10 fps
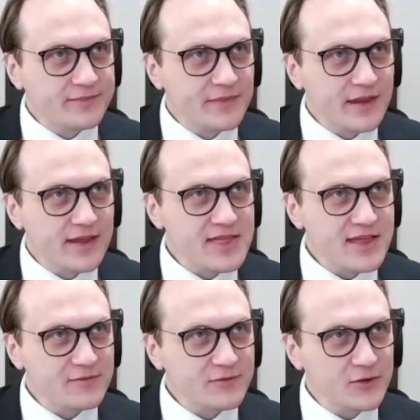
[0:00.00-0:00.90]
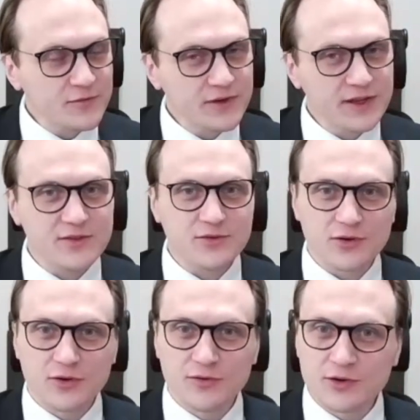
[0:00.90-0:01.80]
self-confidence or
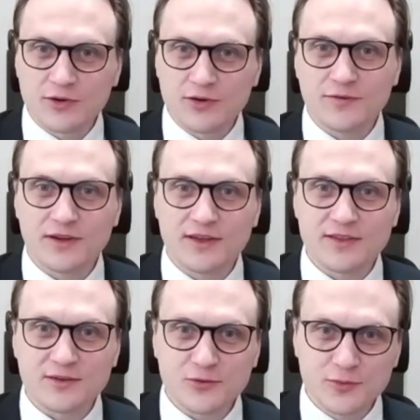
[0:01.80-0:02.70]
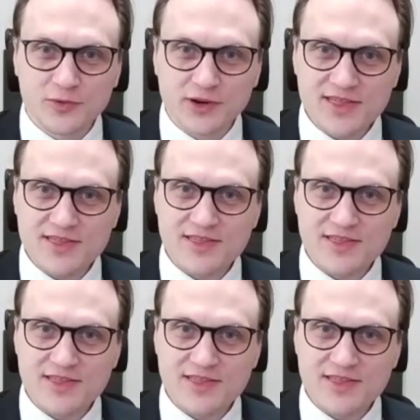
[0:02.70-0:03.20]
overconfidence and hubris.